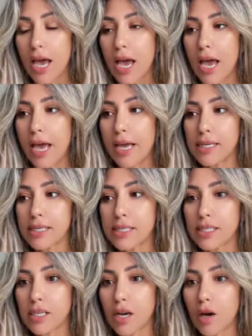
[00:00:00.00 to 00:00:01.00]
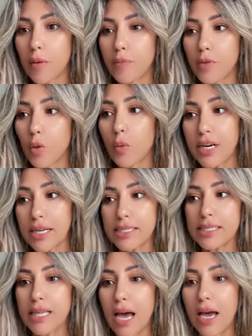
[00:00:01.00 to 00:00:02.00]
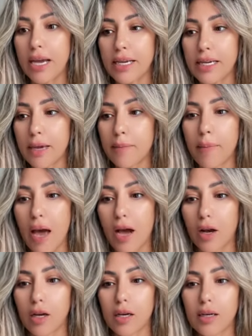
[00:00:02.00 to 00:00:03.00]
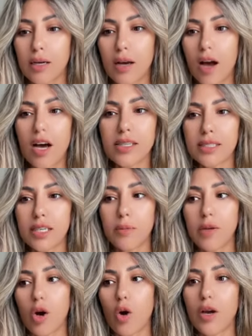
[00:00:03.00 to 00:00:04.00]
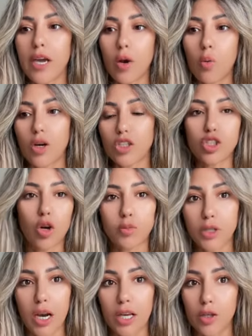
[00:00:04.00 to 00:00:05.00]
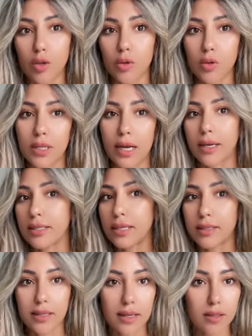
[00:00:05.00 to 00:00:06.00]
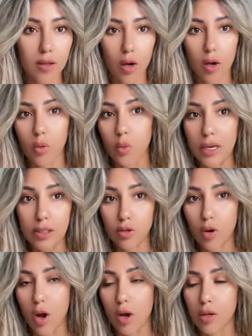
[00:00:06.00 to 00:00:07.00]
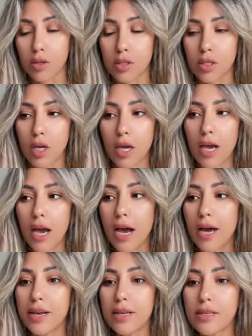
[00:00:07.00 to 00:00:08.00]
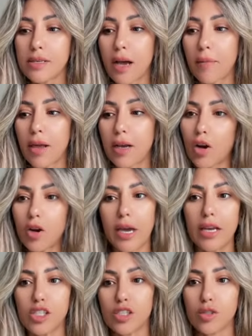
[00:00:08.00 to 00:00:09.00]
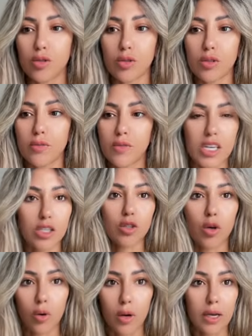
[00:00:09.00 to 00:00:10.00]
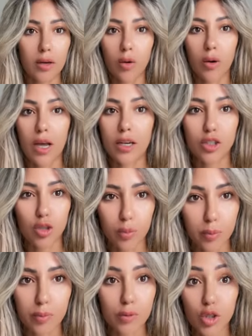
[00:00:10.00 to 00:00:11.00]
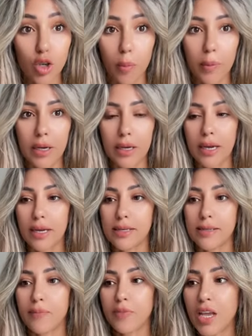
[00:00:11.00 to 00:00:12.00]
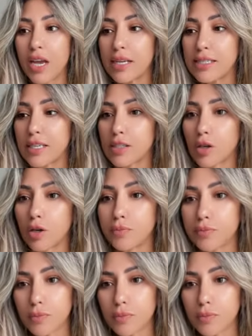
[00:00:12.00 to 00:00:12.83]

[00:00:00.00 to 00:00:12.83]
And when I did that, it came back asking me, okay, what shop shall I use? Like, is it Tesco, Waitrose? And I'm like, okay, just use Tesco, like online shopping in Tesco.